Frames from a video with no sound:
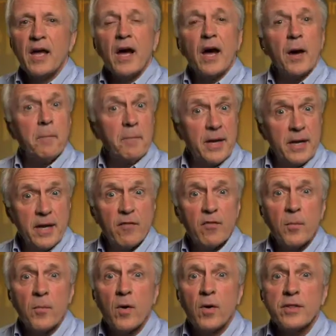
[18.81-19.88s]
Many of
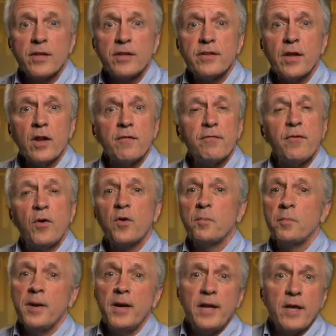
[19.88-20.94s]
them on the
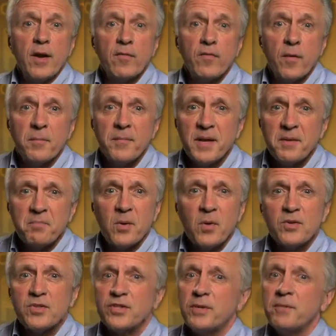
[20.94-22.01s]
telephone, many of them in
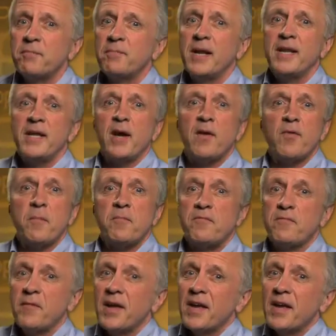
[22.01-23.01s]
person, many of them